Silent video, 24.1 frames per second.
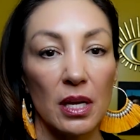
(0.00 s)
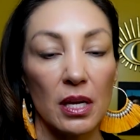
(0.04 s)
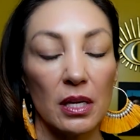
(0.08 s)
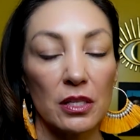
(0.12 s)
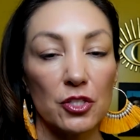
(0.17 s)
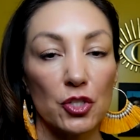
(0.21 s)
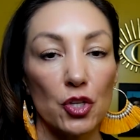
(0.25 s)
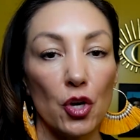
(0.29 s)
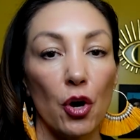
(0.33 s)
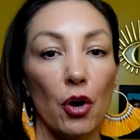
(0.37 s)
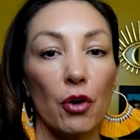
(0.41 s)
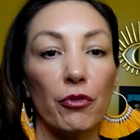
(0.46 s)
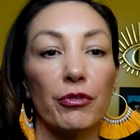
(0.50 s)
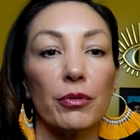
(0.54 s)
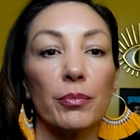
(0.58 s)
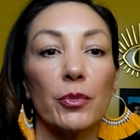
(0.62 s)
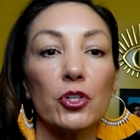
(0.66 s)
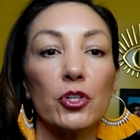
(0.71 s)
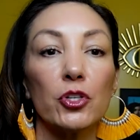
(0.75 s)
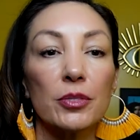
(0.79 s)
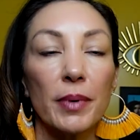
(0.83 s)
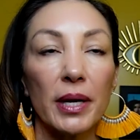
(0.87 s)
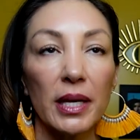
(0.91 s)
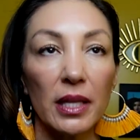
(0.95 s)
So for
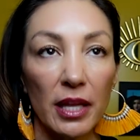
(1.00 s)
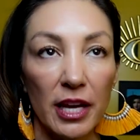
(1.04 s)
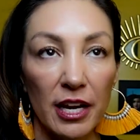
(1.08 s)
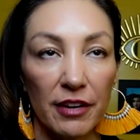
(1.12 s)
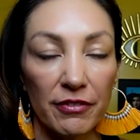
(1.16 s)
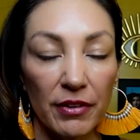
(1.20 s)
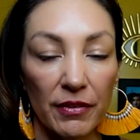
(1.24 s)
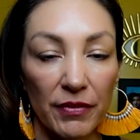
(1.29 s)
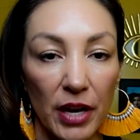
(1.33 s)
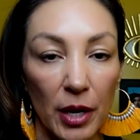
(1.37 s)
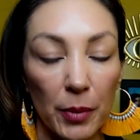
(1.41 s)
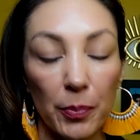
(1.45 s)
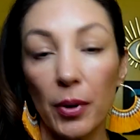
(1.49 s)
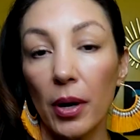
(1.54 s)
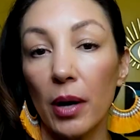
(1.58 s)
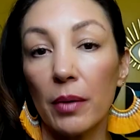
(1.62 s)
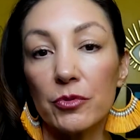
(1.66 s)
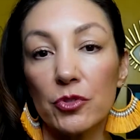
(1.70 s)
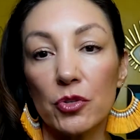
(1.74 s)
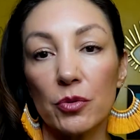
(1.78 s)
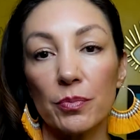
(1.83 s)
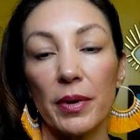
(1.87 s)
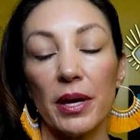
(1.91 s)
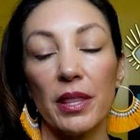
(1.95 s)
most of my life, I've had
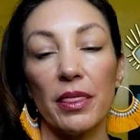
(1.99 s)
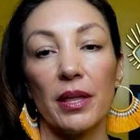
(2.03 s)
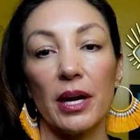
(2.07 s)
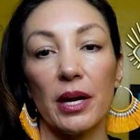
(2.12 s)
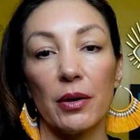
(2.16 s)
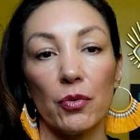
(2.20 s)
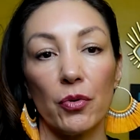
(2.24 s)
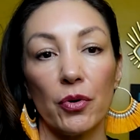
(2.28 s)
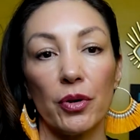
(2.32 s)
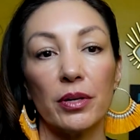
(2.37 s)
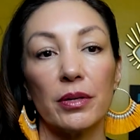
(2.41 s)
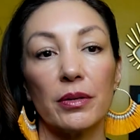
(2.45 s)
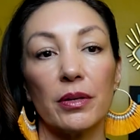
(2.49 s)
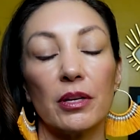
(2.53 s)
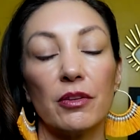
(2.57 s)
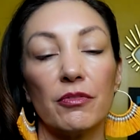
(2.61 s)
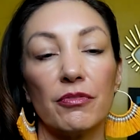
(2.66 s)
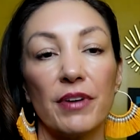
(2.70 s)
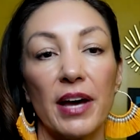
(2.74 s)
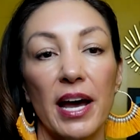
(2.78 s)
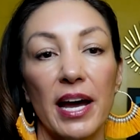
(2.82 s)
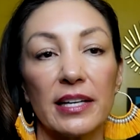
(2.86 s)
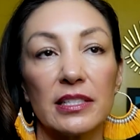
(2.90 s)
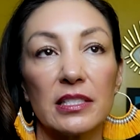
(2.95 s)
problems with my thyroid. In
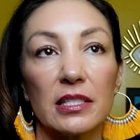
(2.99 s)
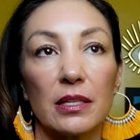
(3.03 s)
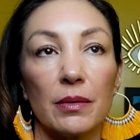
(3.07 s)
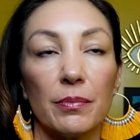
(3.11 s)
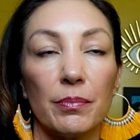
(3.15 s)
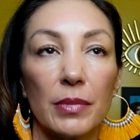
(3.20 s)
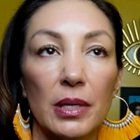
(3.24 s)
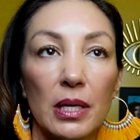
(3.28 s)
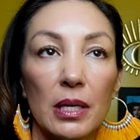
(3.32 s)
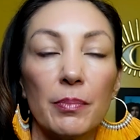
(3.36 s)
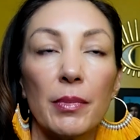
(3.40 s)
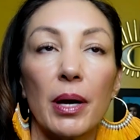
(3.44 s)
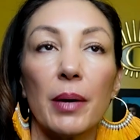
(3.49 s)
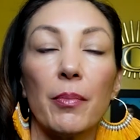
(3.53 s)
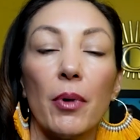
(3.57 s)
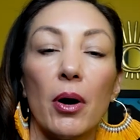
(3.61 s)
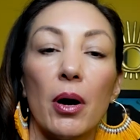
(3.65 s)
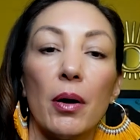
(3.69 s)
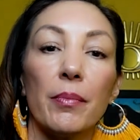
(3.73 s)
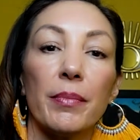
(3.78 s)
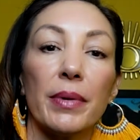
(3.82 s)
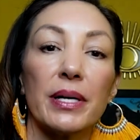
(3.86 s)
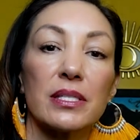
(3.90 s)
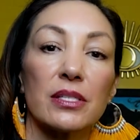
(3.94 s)
fact, me, my
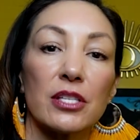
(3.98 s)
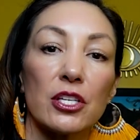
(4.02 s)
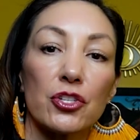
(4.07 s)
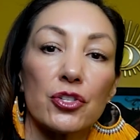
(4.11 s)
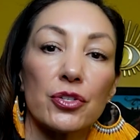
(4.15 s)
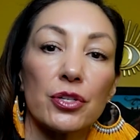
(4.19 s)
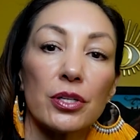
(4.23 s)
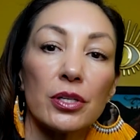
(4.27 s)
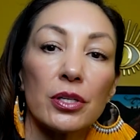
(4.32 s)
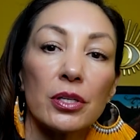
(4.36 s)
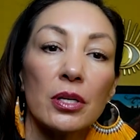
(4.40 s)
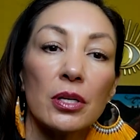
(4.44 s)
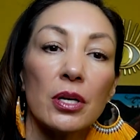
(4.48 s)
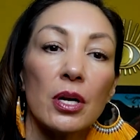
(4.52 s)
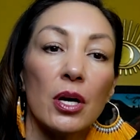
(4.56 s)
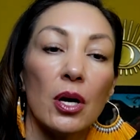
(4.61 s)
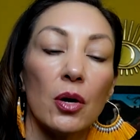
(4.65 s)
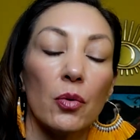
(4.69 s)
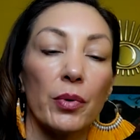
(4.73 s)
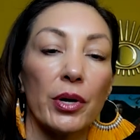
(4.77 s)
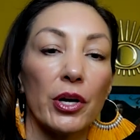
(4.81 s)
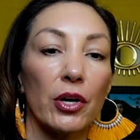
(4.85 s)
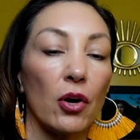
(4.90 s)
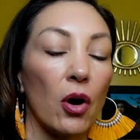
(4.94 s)
mom, my sister,
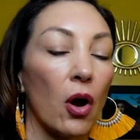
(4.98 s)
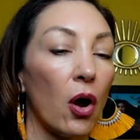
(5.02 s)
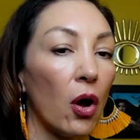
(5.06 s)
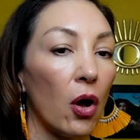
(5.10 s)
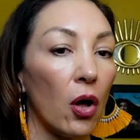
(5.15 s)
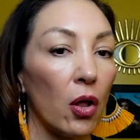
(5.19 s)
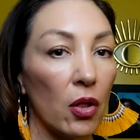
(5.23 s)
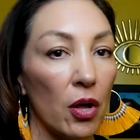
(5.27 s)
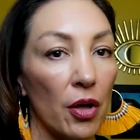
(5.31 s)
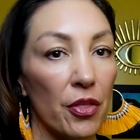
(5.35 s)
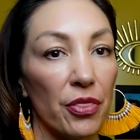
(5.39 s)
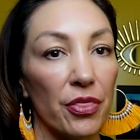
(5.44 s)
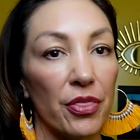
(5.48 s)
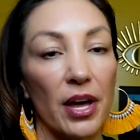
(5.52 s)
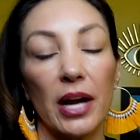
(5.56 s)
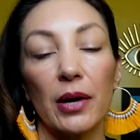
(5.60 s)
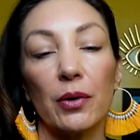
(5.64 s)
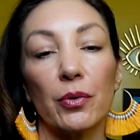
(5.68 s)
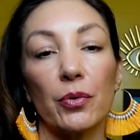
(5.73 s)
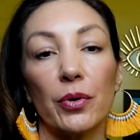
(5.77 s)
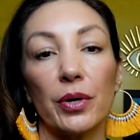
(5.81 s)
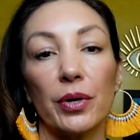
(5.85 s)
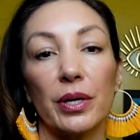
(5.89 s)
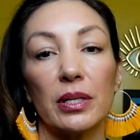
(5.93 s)
we are all on
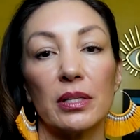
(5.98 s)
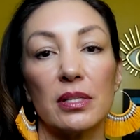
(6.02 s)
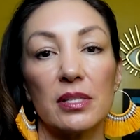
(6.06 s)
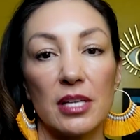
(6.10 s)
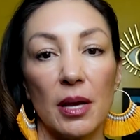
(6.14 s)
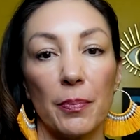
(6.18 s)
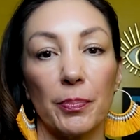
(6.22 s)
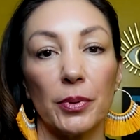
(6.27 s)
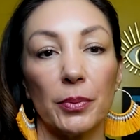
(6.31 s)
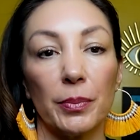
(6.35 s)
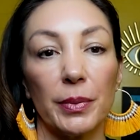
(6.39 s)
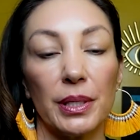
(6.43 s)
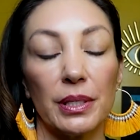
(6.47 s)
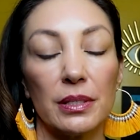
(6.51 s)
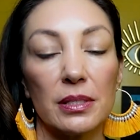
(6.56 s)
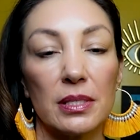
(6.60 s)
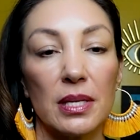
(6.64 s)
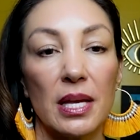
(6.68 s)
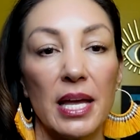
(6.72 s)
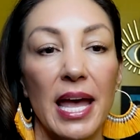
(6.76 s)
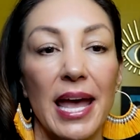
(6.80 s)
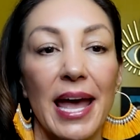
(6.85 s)
thyroid supplements.